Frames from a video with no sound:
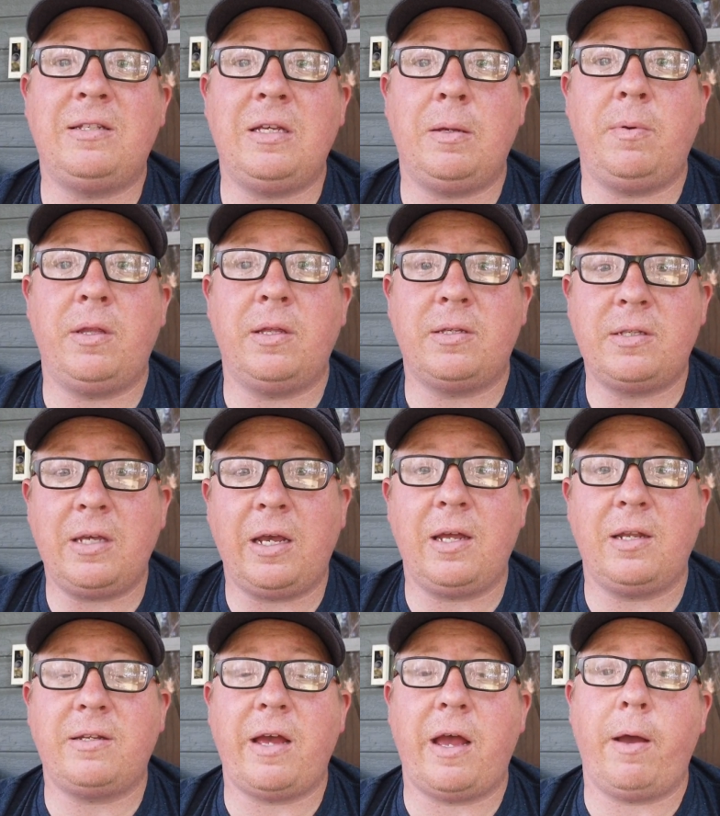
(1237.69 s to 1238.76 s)
sent me the
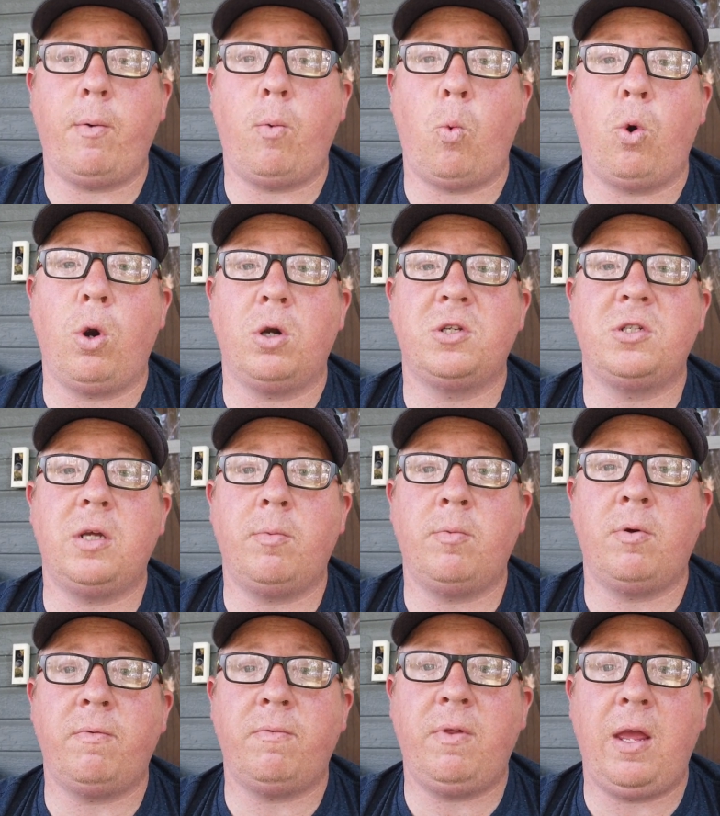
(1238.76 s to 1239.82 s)
second time were some
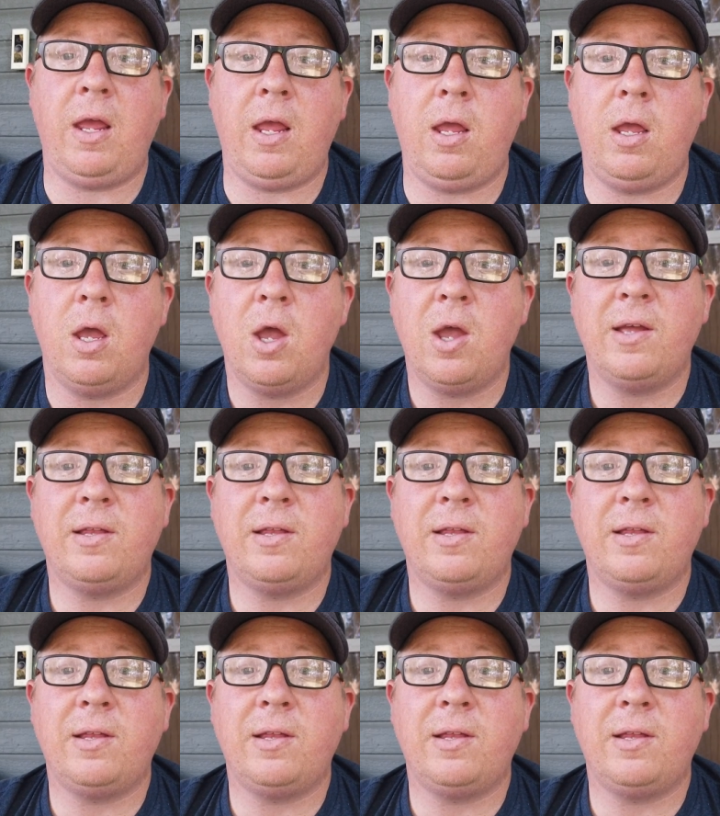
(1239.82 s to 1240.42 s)
of the